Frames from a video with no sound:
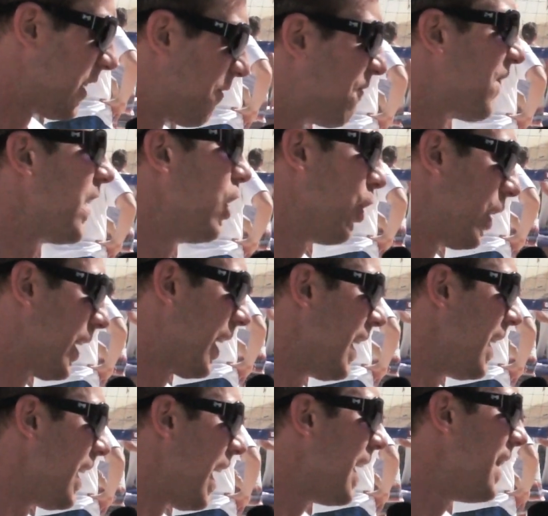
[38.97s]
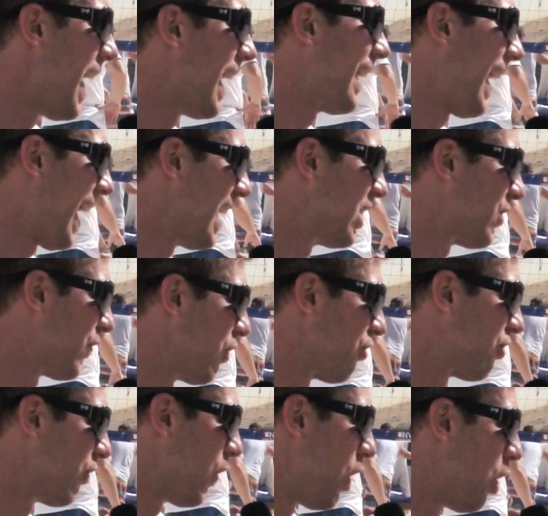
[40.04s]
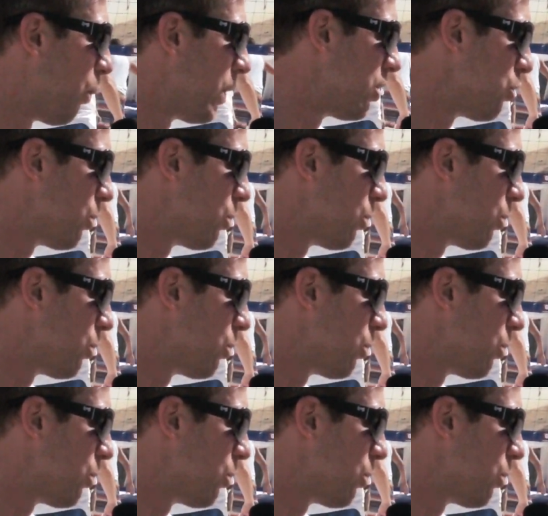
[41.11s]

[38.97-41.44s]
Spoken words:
the feeling in that cage, first of all, when